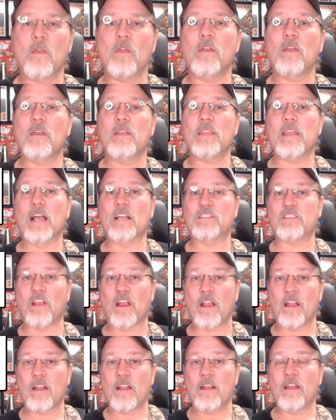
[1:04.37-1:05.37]
That's our
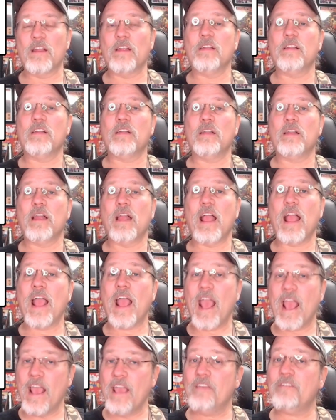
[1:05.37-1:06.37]

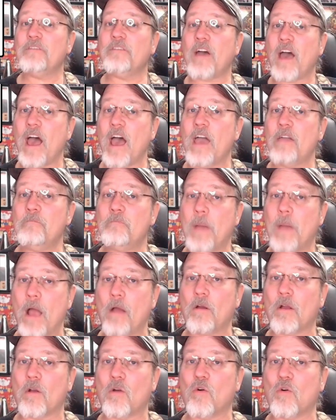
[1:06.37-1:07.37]
A5
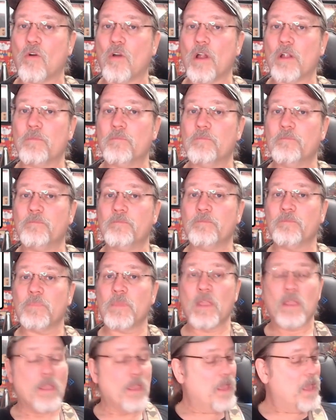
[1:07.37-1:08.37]
power chord.
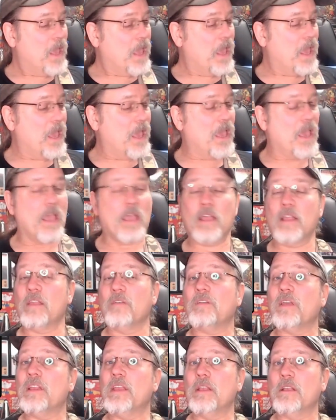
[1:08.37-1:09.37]
And if
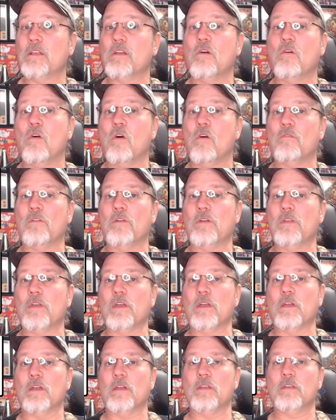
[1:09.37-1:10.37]
I didn't go over
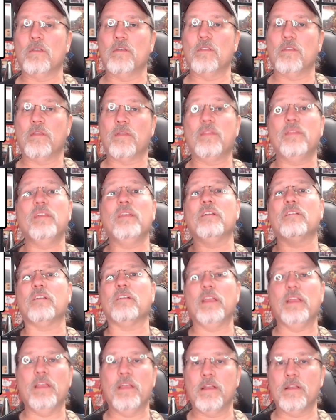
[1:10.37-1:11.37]
the
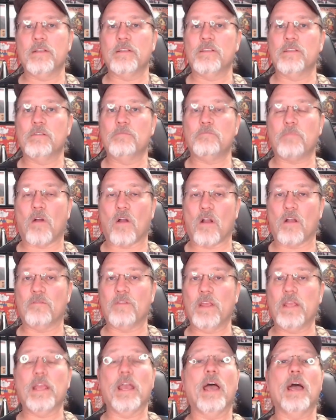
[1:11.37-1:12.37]
theory part of it
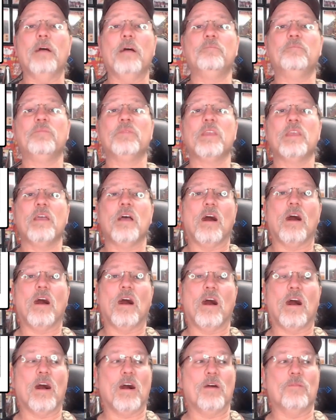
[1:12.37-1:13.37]
yet,
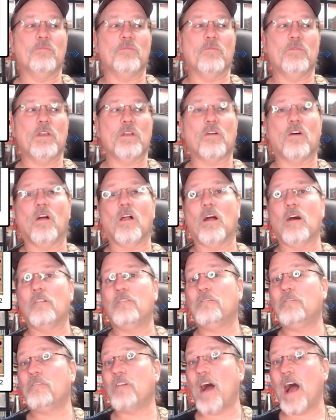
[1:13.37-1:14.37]
we call it a
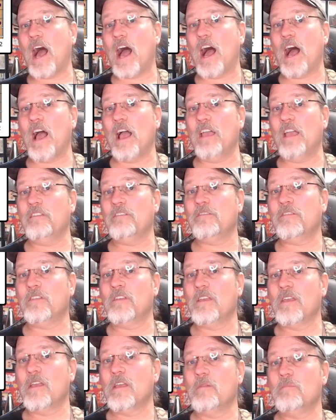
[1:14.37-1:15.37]
5
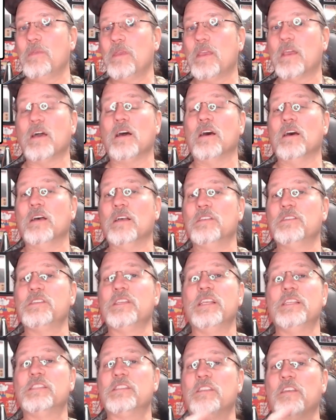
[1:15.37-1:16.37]
because
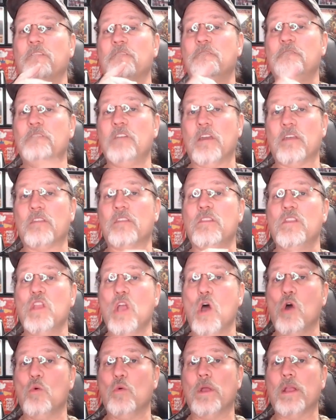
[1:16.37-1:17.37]
it's the 5th
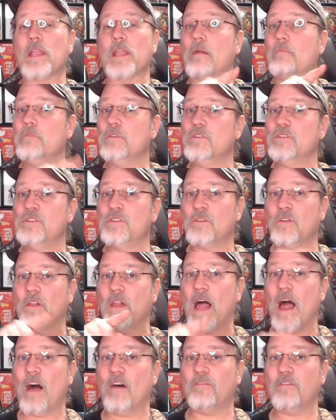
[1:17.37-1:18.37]
note in our musical
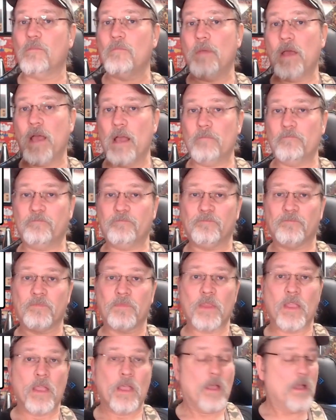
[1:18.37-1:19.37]
alphabet.
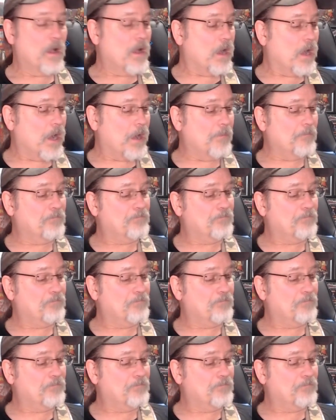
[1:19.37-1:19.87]
And